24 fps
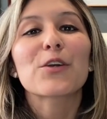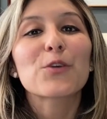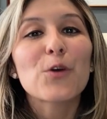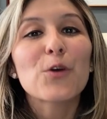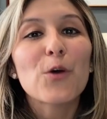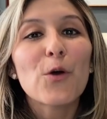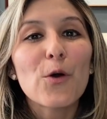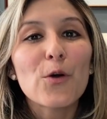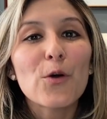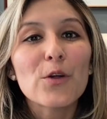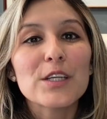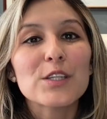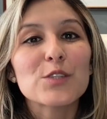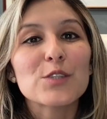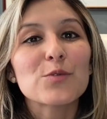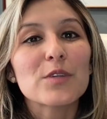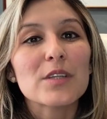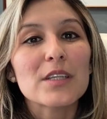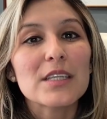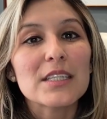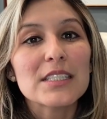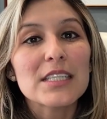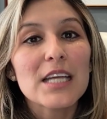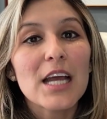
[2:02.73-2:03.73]
goal is
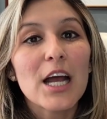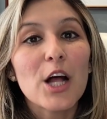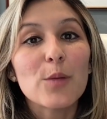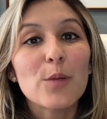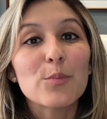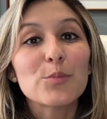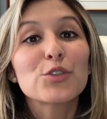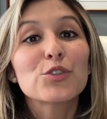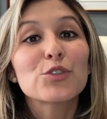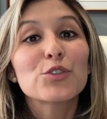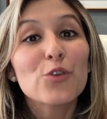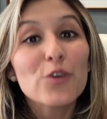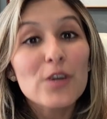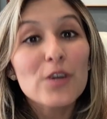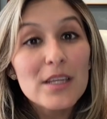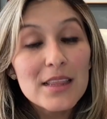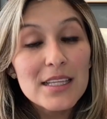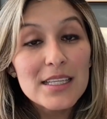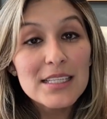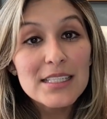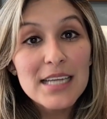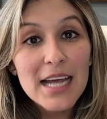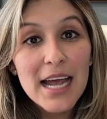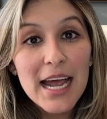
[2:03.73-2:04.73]
really to help shorten the
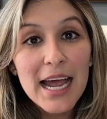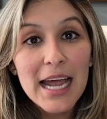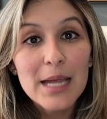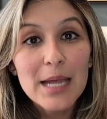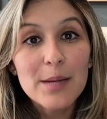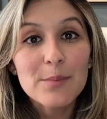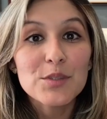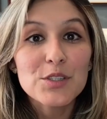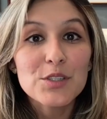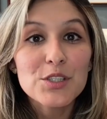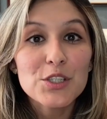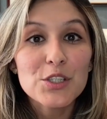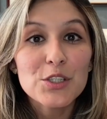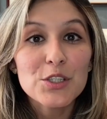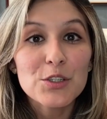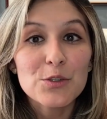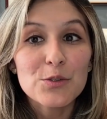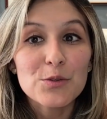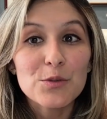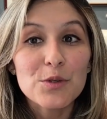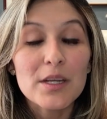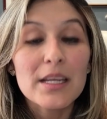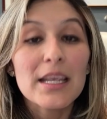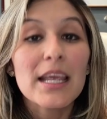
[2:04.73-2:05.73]
time
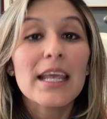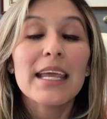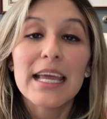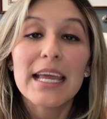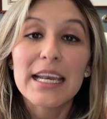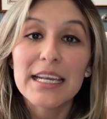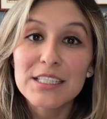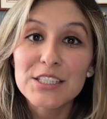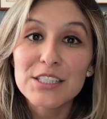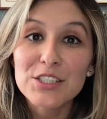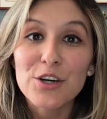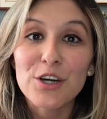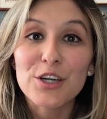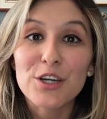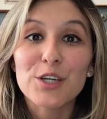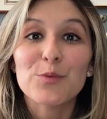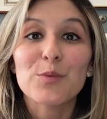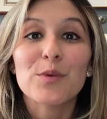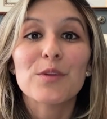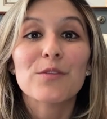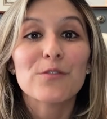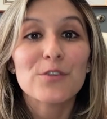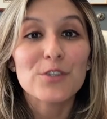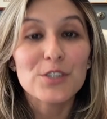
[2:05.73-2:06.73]
to getting started
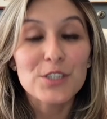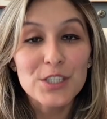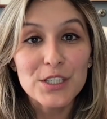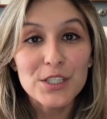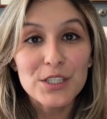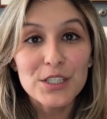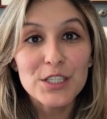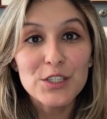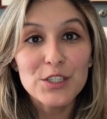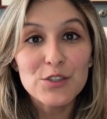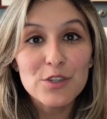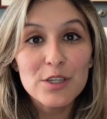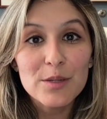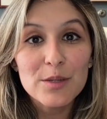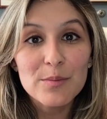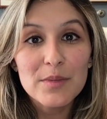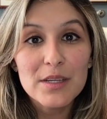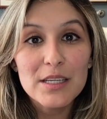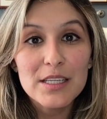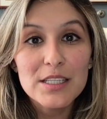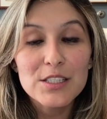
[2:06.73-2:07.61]
with fertility treatment,